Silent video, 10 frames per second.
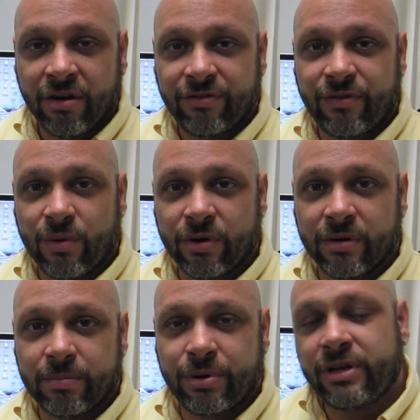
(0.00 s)

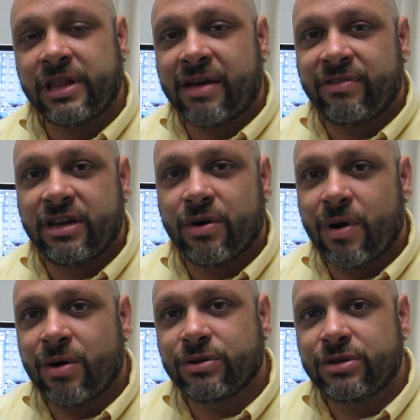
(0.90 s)
for putting that video
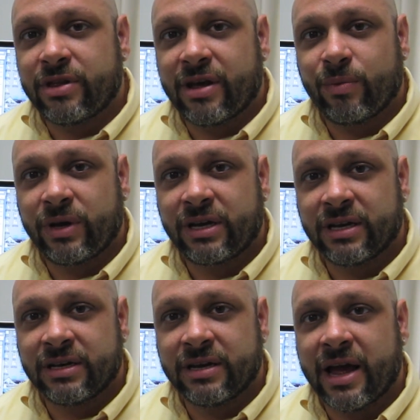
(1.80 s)
out so that we
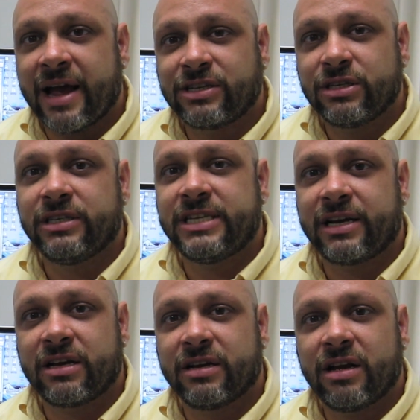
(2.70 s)
can actually
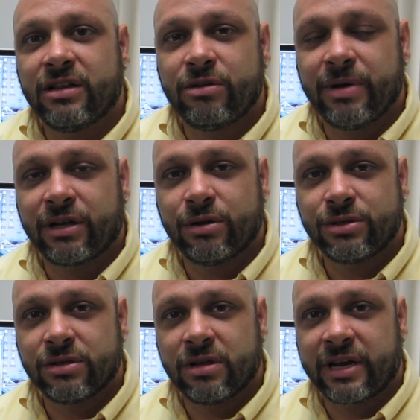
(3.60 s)
take a little bit
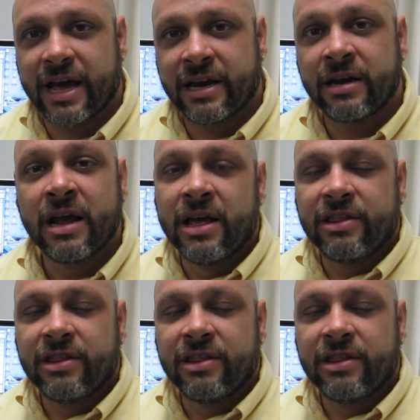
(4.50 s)
closer look at it.